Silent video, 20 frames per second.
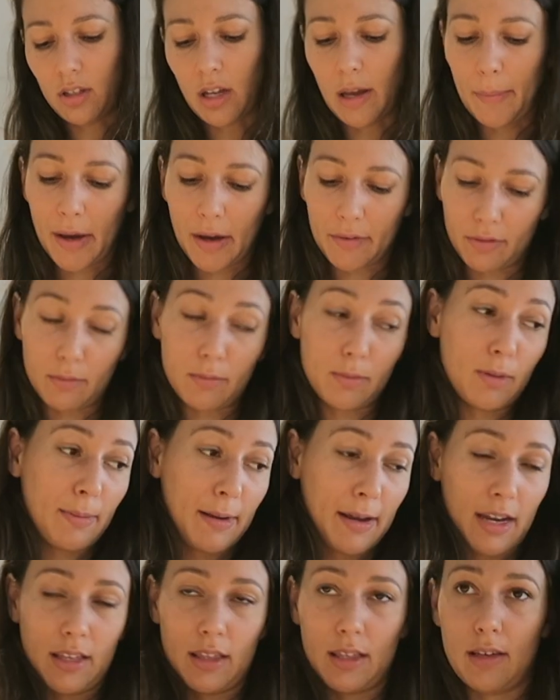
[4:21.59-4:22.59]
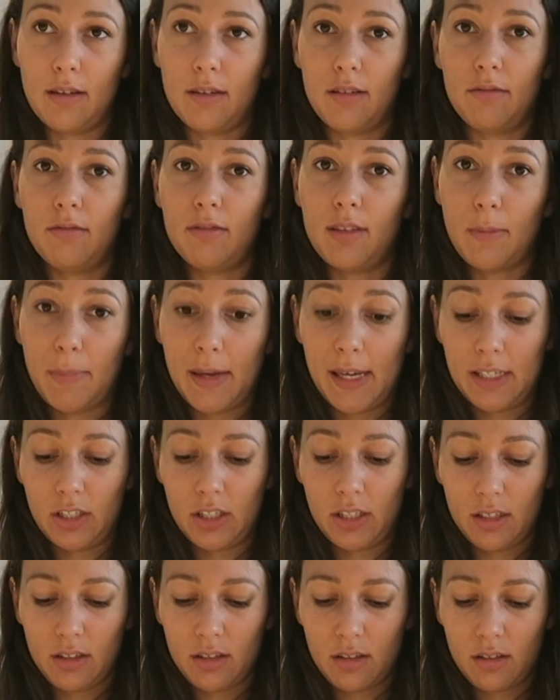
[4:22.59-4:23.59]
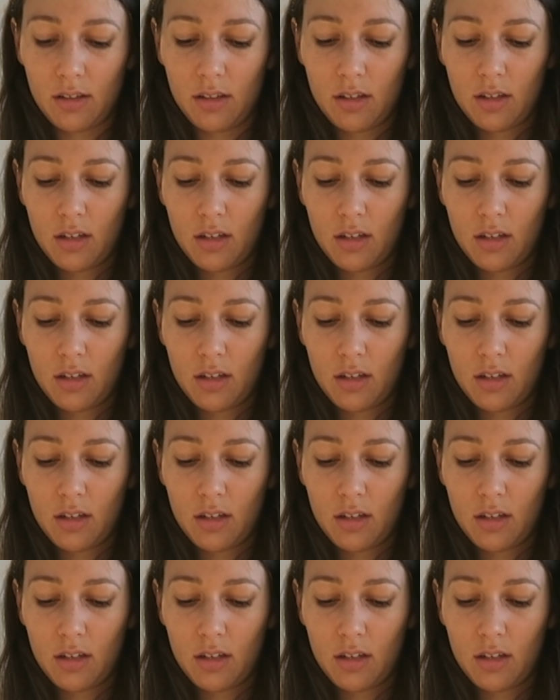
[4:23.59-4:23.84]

apart from spraying the peaches.